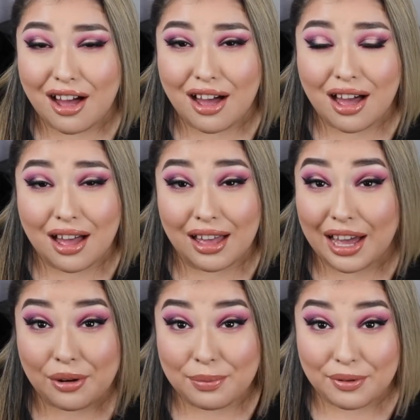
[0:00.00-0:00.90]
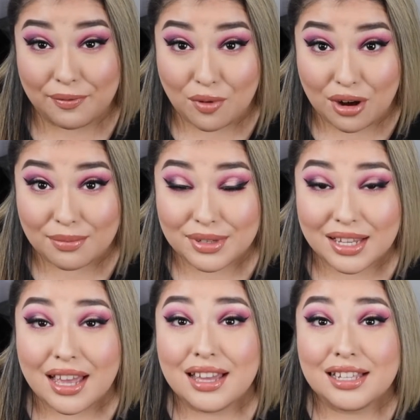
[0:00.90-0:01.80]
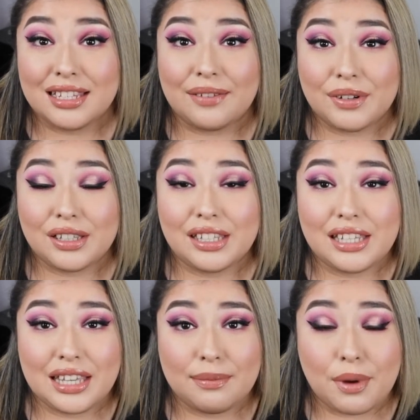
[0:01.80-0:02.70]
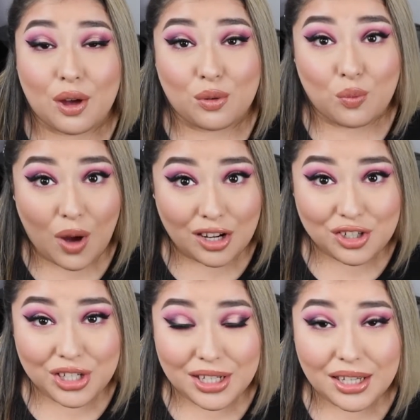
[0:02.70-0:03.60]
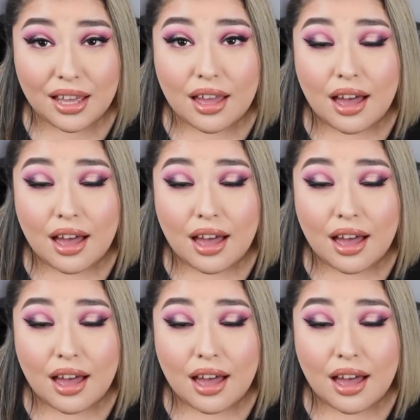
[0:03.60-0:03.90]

how it performs, definitely keep on watching.